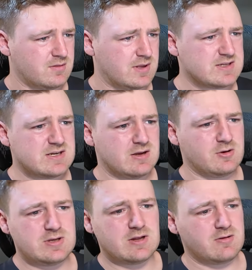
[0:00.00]
I think it's
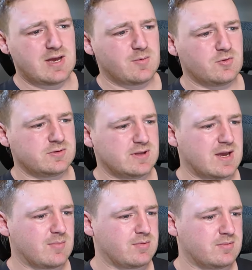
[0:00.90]
yellow cap, golden
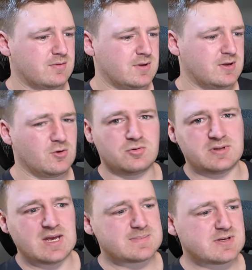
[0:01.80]
cap.
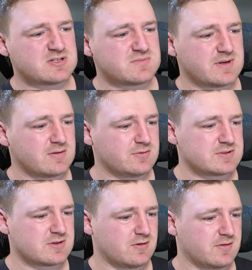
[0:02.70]
Golden cap sounds better. We'll
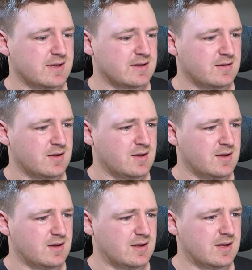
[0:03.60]
just call it that.
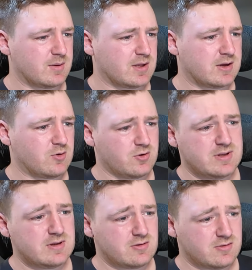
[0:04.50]

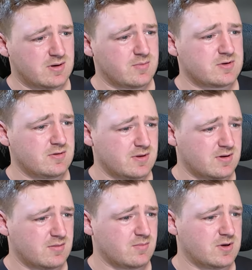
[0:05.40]
QWERTY number 2
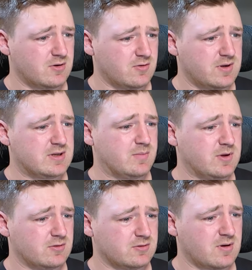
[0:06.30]
there. Midori, Tim
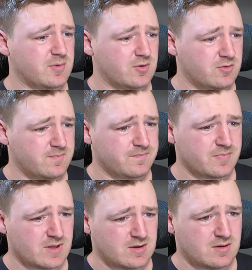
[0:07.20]
Hill, Dabo.
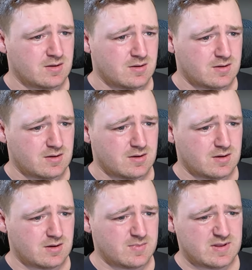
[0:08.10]

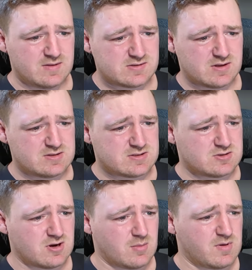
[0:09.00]
And there's a
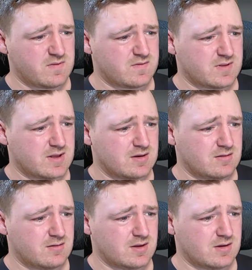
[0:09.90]
drop after that.
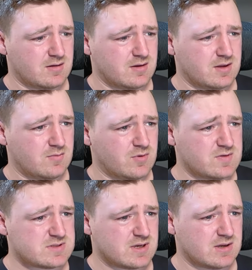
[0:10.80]
Yeah. And where
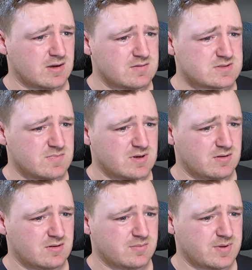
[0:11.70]
was I? I was
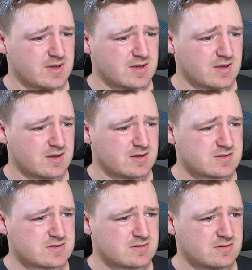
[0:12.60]
middle of the pack, I
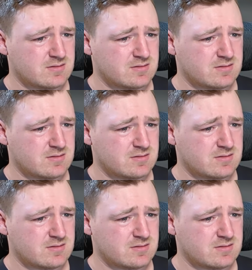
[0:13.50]
guess.